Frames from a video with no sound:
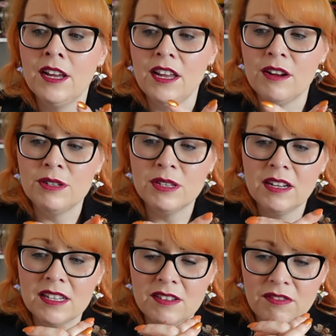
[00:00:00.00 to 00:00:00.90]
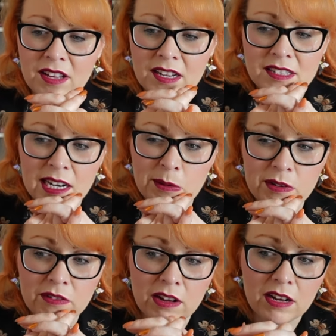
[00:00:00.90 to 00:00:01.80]
You know, so lots of things that I would
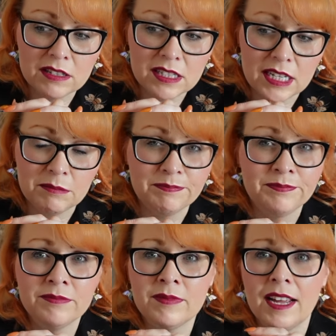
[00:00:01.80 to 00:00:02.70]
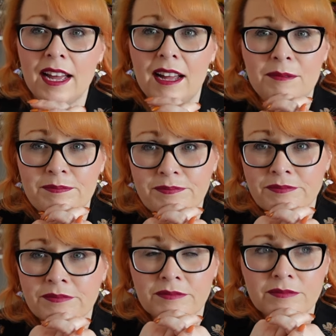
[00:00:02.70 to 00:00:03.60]
have got in
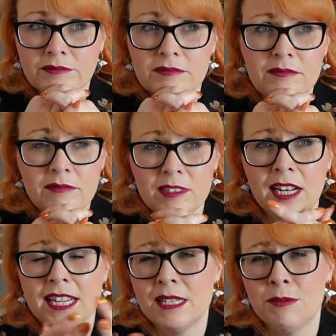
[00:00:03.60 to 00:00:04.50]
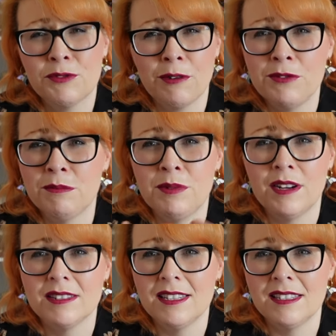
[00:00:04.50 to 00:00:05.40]
like subscription
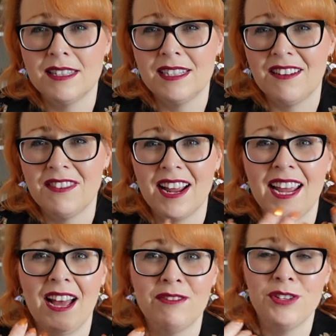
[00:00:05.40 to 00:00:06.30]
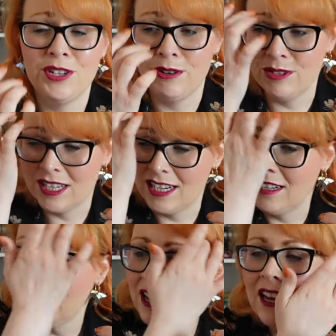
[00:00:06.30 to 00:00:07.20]
boxes and stuff that I haven't
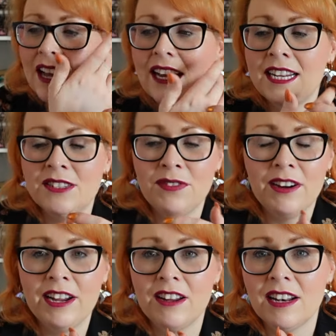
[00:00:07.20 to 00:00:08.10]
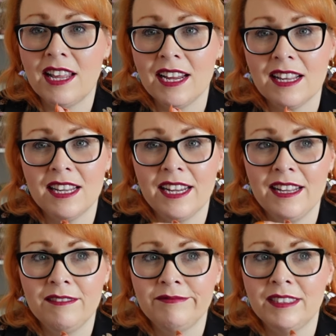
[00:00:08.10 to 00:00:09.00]
chosen. It's very
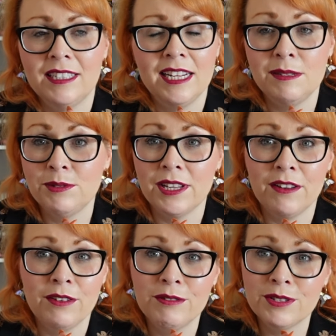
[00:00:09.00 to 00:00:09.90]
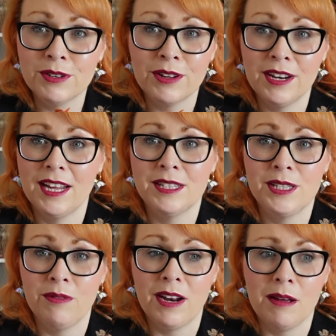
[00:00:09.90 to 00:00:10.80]
unlikely 90% of those are going to get
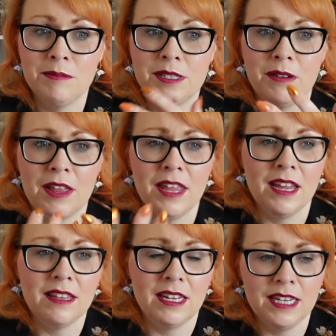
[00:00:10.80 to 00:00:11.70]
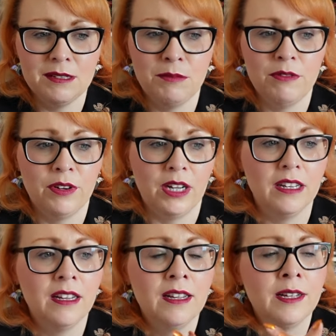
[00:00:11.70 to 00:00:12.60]
sewn up. So I think they need to move
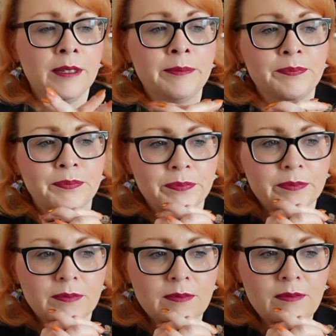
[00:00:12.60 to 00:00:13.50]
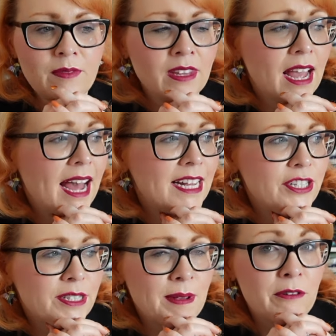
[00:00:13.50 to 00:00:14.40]
on and
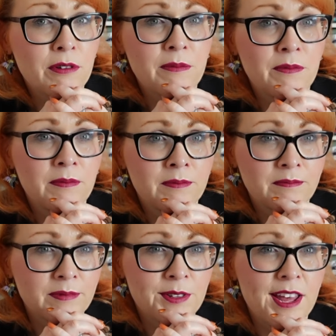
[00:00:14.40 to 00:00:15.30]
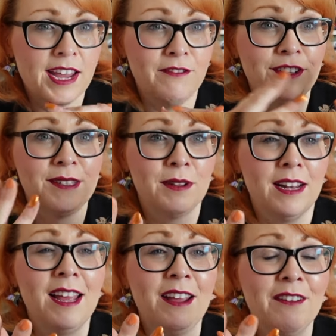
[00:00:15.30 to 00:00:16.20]
just make room so that I can
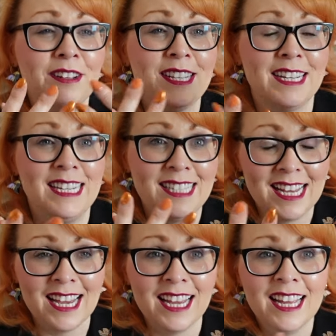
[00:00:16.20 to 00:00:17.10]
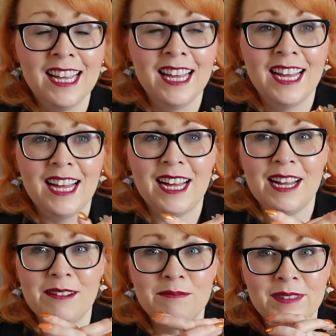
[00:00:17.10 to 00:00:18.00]
physically see,
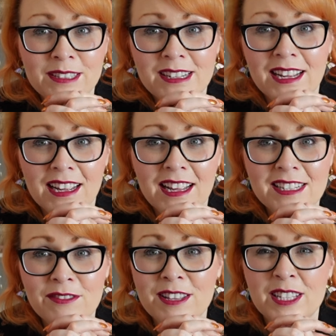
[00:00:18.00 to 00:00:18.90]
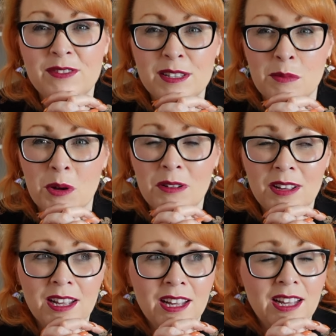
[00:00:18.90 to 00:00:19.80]
and everything's visible.
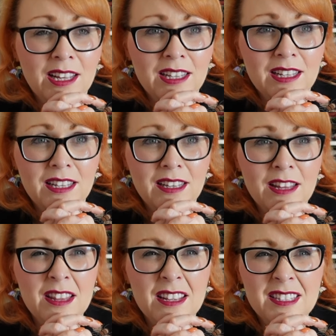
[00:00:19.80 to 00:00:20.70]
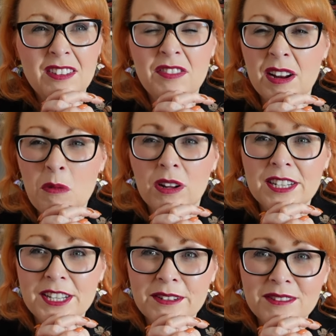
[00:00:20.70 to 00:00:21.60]
The stuff that I
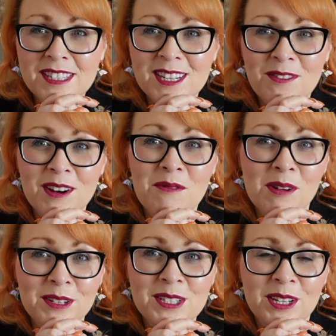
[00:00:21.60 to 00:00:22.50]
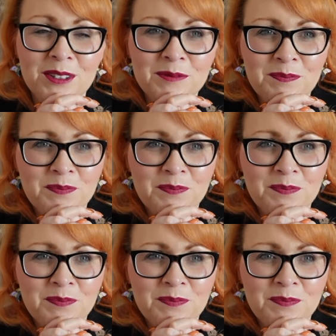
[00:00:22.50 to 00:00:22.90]
want to do, the stuff that I want to sew.